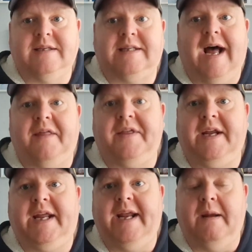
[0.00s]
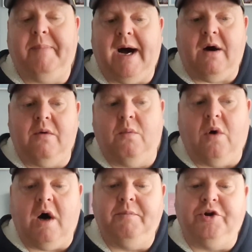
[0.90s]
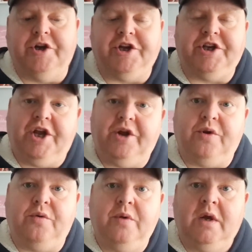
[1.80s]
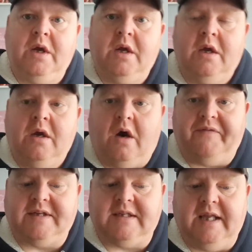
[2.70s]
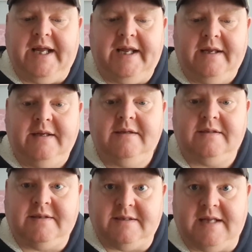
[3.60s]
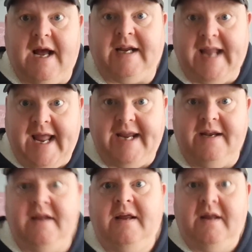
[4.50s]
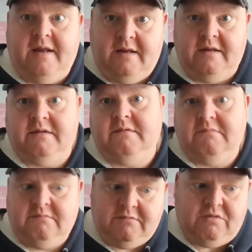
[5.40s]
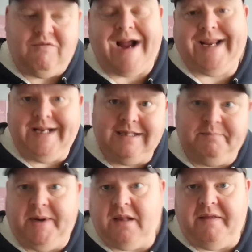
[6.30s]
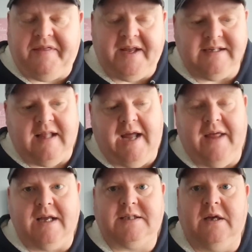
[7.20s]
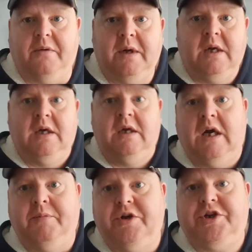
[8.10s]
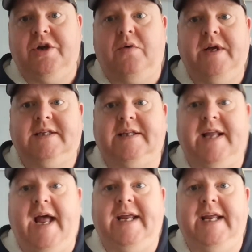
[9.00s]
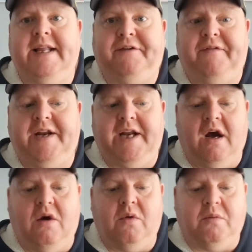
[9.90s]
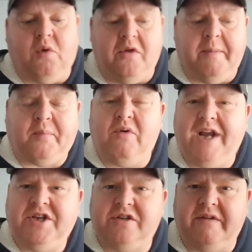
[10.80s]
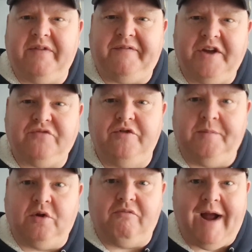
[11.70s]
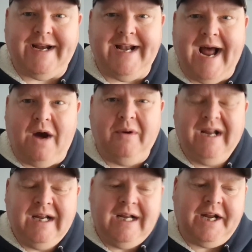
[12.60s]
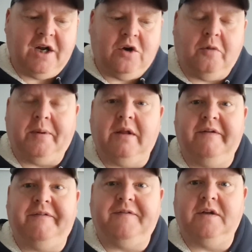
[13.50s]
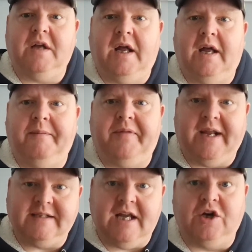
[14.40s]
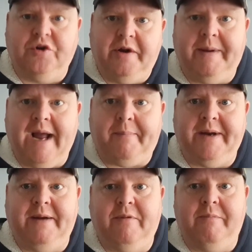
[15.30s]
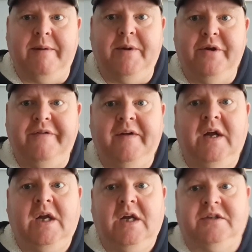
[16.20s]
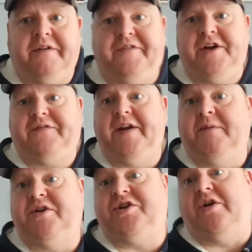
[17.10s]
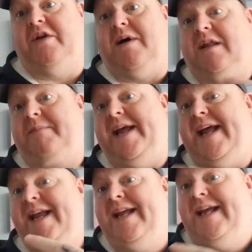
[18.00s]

I can start thinking about what I'm going to do, obviously, to start getting the rackings built and things like that. So I'm going to show you today in this video what the pressures of the fish room look right now and a couple of uh, things that are going to be happening when we move. So the first thing I'm going to show you while I'm here